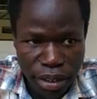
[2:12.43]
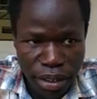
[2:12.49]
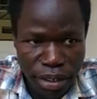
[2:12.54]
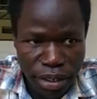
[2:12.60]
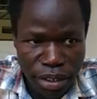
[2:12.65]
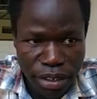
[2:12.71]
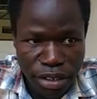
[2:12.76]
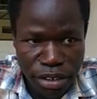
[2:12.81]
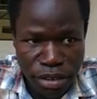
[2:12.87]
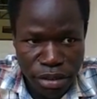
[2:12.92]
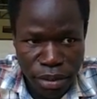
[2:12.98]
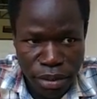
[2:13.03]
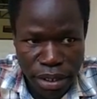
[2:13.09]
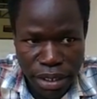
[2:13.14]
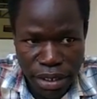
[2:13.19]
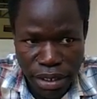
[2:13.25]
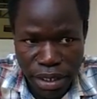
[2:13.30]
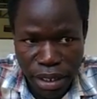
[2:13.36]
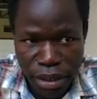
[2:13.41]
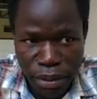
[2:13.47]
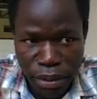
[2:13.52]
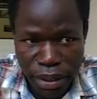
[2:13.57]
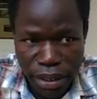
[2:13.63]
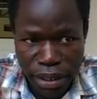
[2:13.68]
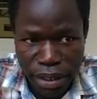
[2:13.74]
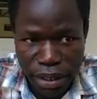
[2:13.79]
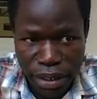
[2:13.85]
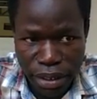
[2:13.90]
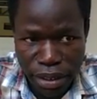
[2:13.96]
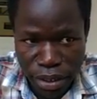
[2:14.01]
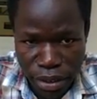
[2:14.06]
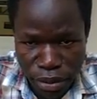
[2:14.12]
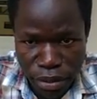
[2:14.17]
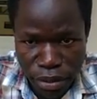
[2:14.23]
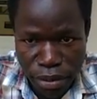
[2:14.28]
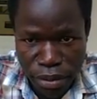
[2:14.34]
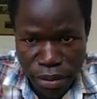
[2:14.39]
this is what cell, what
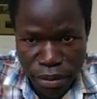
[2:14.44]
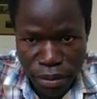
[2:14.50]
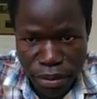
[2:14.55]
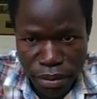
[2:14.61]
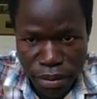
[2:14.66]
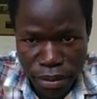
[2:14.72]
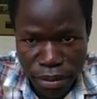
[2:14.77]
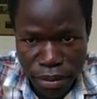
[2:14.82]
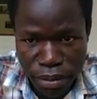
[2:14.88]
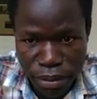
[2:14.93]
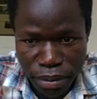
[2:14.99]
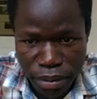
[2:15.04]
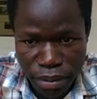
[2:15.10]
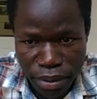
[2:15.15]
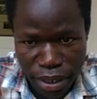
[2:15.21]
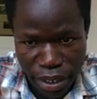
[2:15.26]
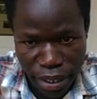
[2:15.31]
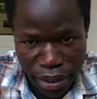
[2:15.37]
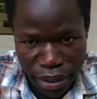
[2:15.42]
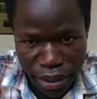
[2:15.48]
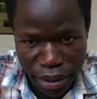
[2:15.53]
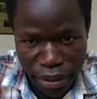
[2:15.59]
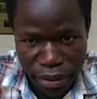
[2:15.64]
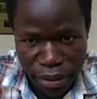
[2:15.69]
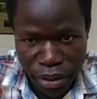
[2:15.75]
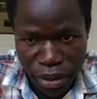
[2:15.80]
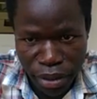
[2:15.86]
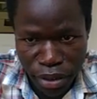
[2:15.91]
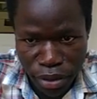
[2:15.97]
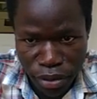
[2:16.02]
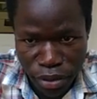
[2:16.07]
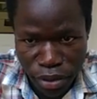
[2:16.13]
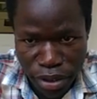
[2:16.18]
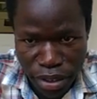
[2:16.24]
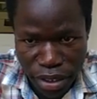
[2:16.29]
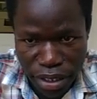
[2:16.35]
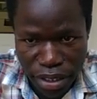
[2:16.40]
Q10,
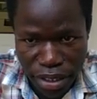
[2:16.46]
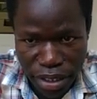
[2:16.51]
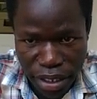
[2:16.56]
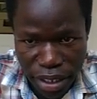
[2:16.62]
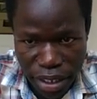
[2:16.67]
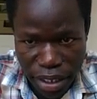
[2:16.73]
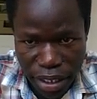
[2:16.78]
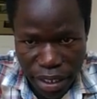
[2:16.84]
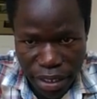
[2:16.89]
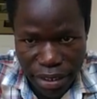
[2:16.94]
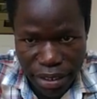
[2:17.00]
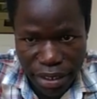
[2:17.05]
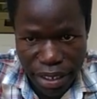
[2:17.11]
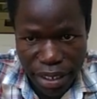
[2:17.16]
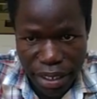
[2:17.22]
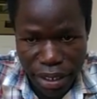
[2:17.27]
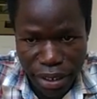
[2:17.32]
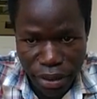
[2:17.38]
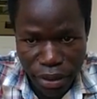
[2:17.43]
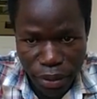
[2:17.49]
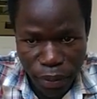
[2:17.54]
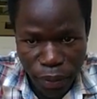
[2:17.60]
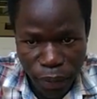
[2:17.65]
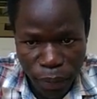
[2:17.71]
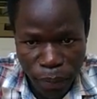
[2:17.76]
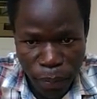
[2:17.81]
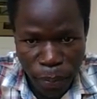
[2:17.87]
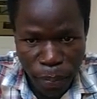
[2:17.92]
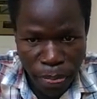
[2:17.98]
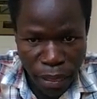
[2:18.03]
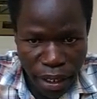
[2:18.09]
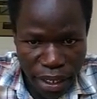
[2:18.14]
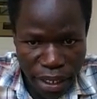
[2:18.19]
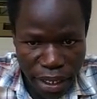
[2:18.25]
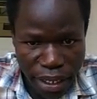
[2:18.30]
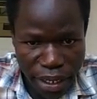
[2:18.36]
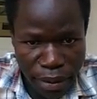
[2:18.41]
because it's under Q and
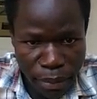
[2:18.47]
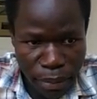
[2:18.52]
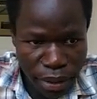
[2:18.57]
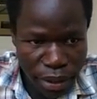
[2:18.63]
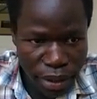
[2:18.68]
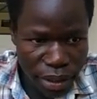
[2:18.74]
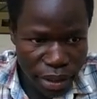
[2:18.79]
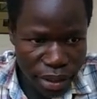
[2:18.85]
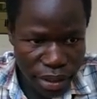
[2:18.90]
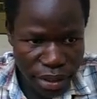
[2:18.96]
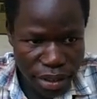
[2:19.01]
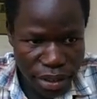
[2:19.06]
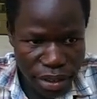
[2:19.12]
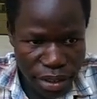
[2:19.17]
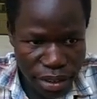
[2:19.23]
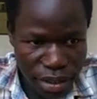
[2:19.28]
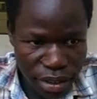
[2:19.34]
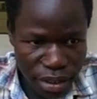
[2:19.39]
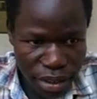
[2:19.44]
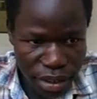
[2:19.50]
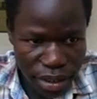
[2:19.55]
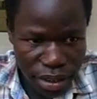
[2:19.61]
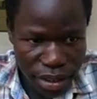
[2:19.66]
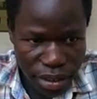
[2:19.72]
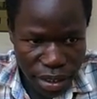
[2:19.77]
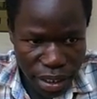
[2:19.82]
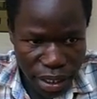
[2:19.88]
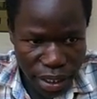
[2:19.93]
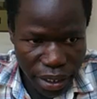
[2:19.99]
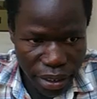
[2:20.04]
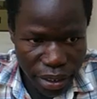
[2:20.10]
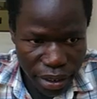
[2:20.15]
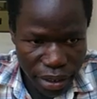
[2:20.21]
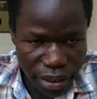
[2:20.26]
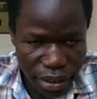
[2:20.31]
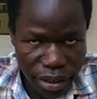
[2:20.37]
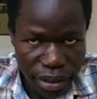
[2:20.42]
the number is 10.
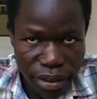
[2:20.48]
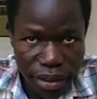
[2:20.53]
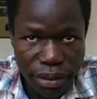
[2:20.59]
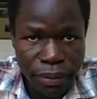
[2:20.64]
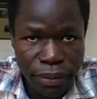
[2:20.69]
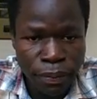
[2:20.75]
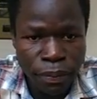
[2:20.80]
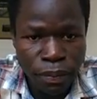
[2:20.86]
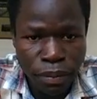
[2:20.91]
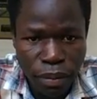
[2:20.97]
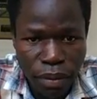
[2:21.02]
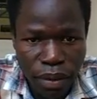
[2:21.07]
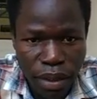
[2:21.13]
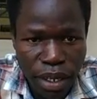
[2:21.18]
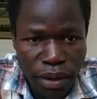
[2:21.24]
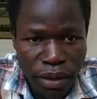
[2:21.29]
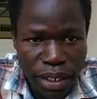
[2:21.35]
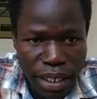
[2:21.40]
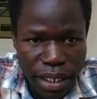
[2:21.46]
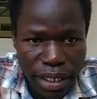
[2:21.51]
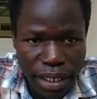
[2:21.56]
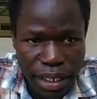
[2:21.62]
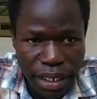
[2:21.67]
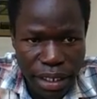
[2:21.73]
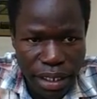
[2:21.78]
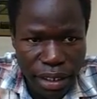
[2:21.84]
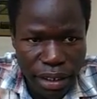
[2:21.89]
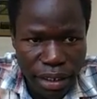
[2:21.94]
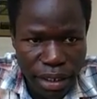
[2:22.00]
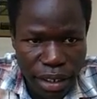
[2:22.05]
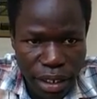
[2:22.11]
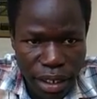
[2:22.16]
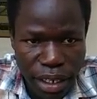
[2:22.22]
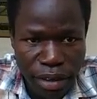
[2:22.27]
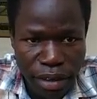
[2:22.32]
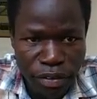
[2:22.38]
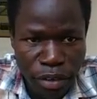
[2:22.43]
Now the
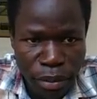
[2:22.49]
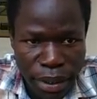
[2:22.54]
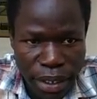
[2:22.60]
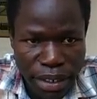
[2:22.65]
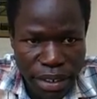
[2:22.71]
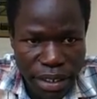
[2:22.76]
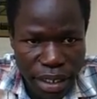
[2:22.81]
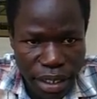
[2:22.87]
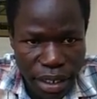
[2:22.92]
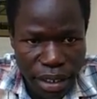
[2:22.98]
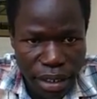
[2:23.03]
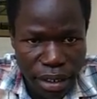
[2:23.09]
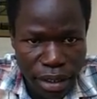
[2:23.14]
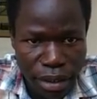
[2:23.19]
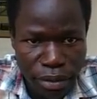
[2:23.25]
alphabets are